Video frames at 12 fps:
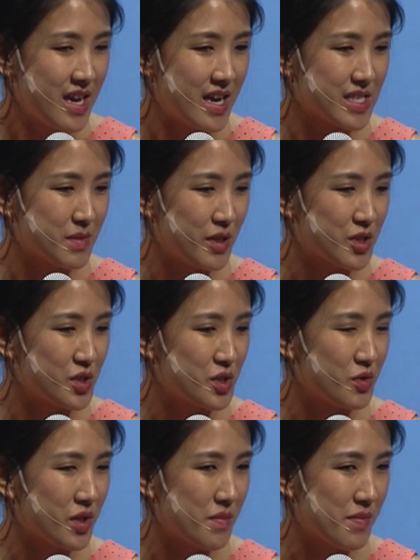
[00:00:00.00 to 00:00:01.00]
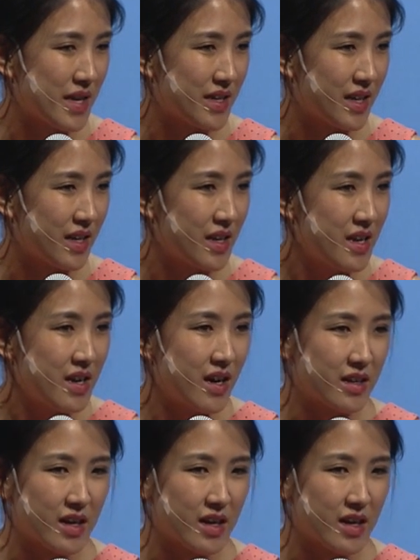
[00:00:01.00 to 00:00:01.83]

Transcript: as much as you can make it a